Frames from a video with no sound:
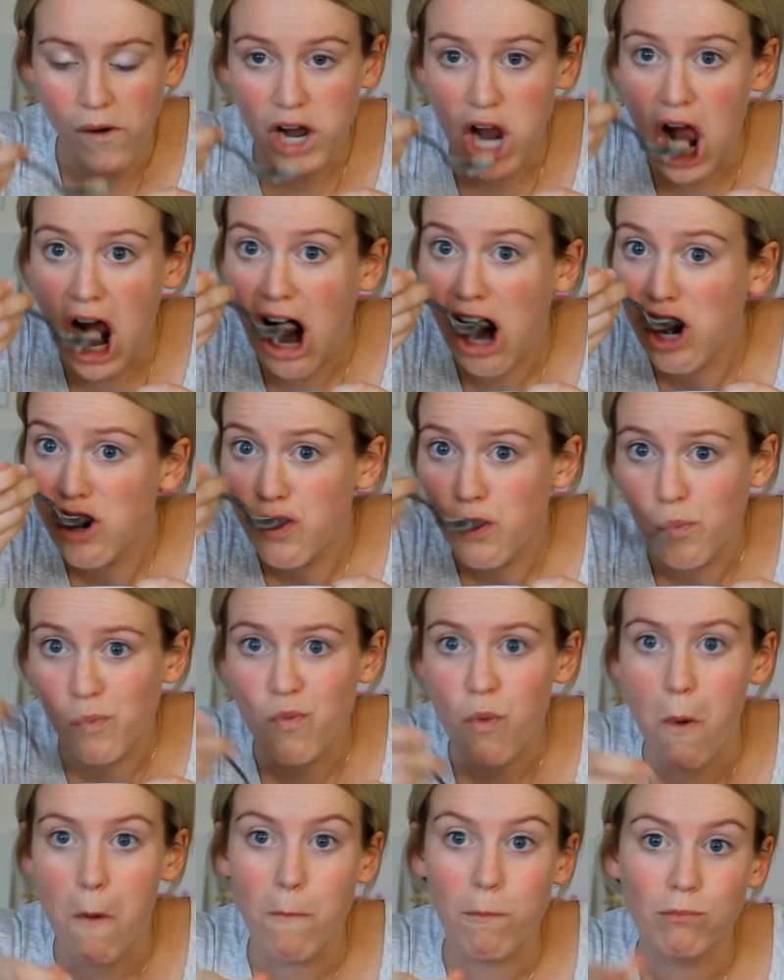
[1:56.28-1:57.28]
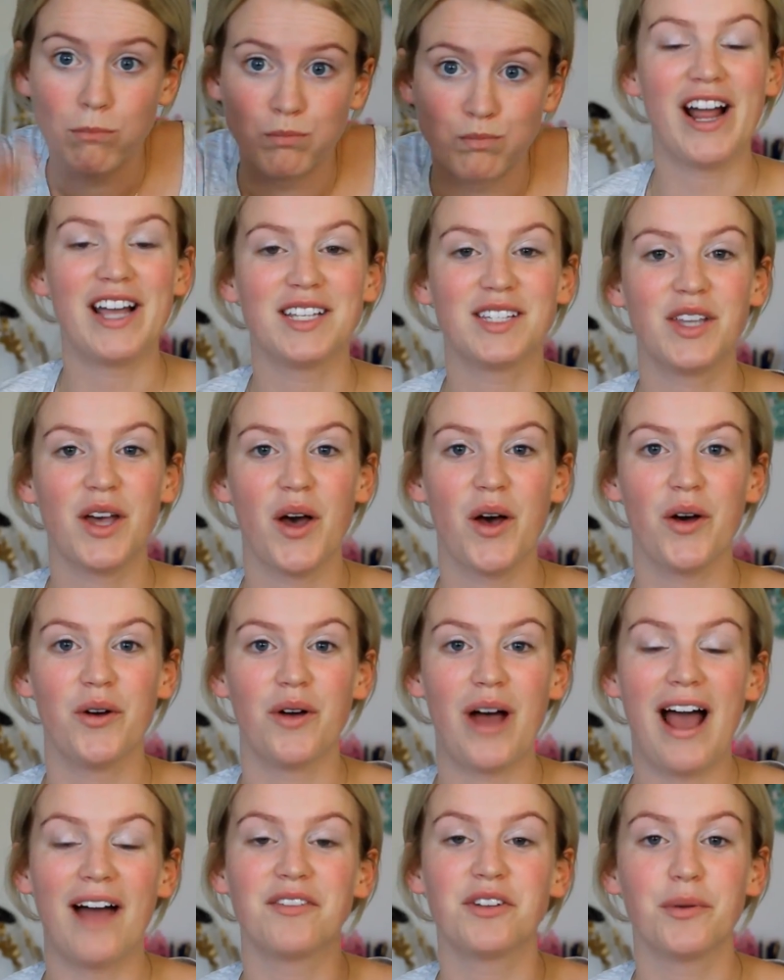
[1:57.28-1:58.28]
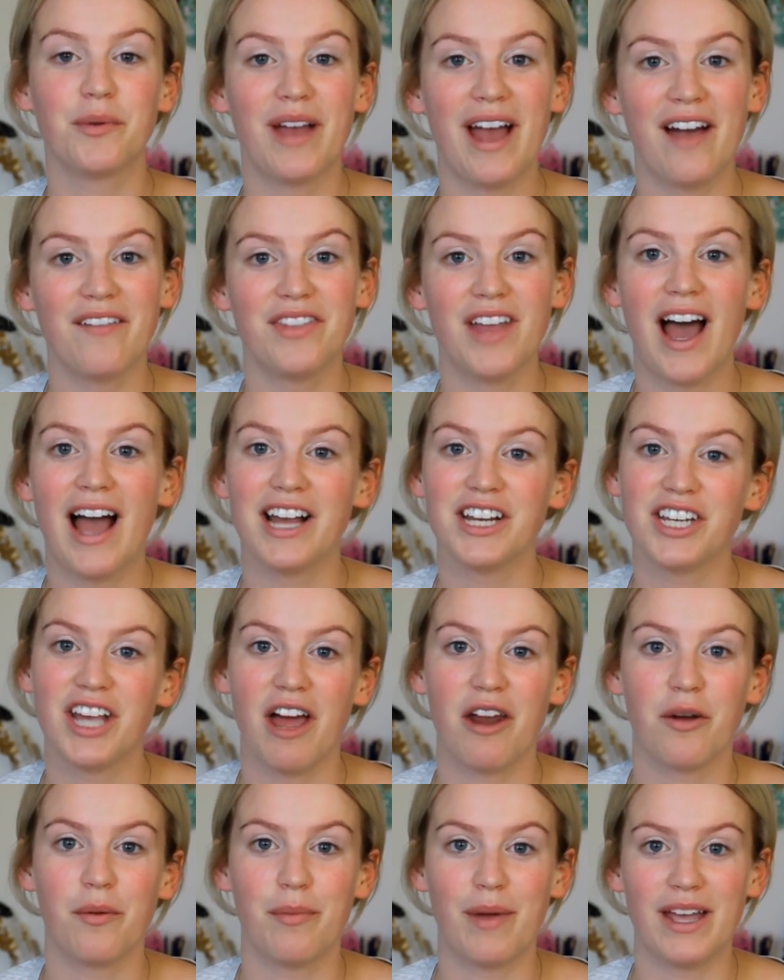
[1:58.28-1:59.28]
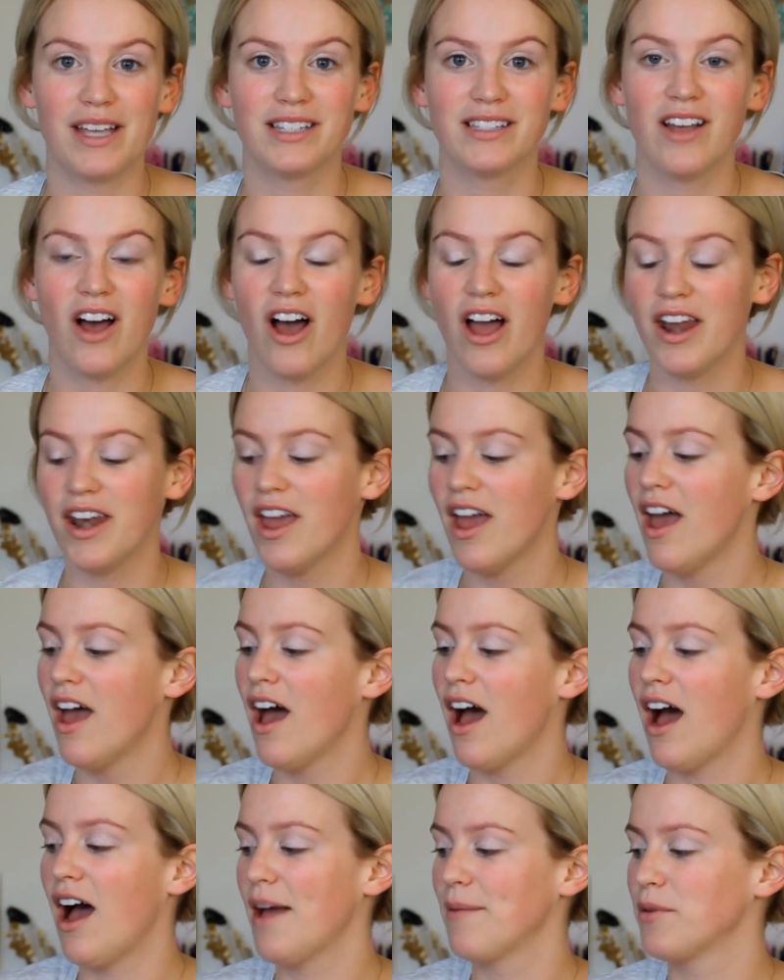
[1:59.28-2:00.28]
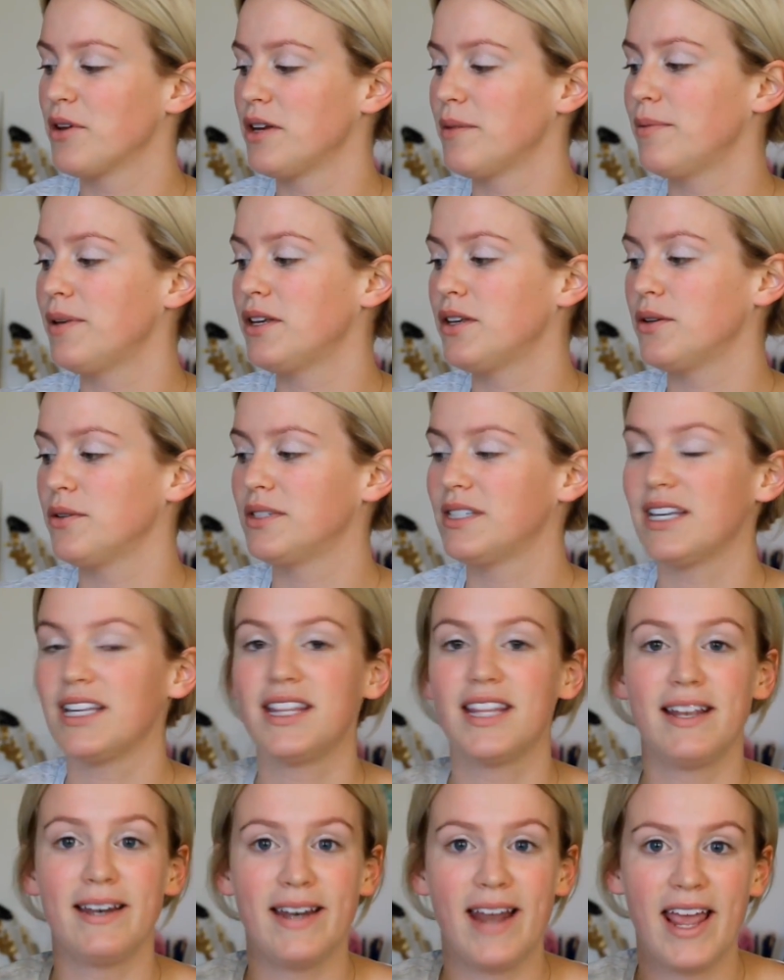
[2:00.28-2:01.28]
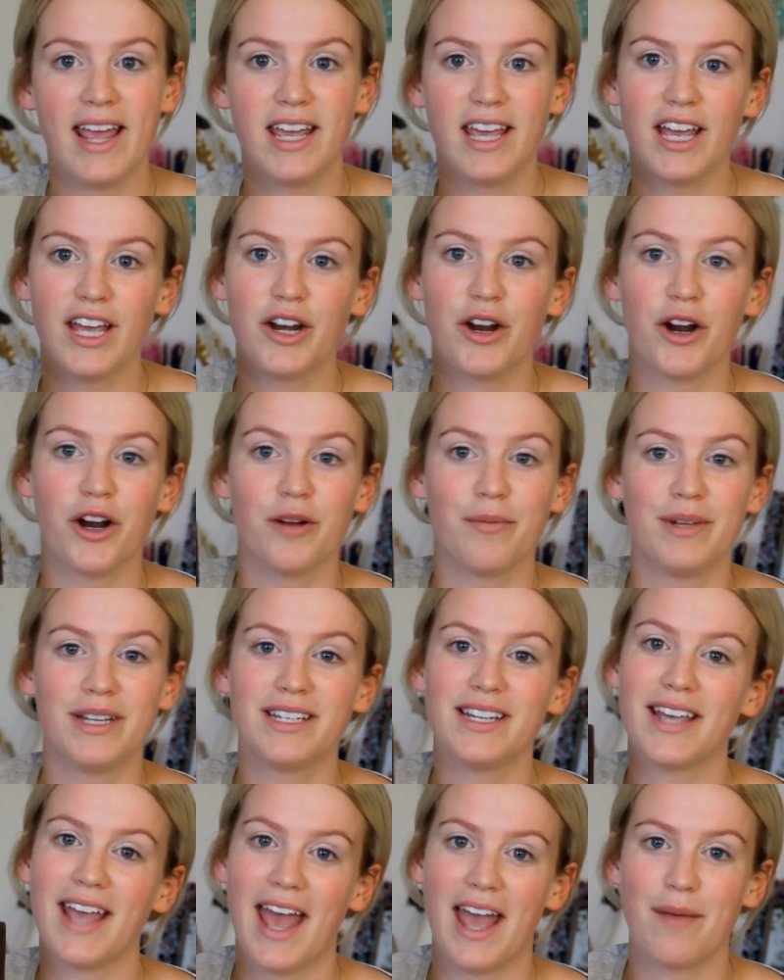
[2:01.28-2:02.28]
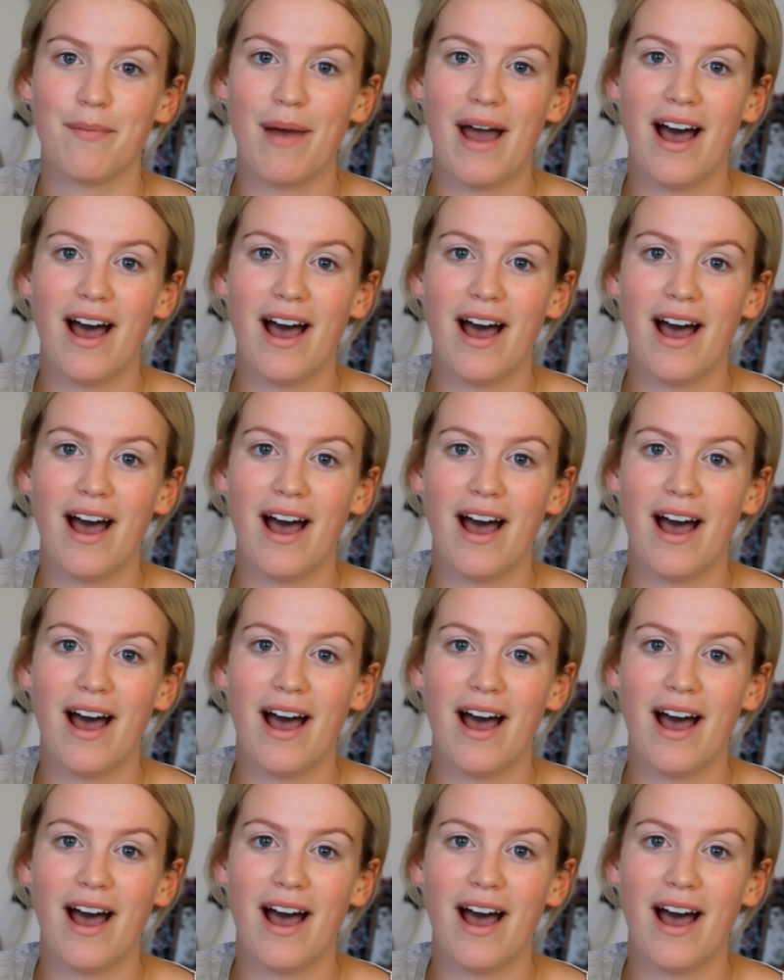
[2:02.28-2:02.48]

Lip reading: Yeah. Alright, so after we have the eyeshadow base on, I'm going to be using the Naked Urban Decay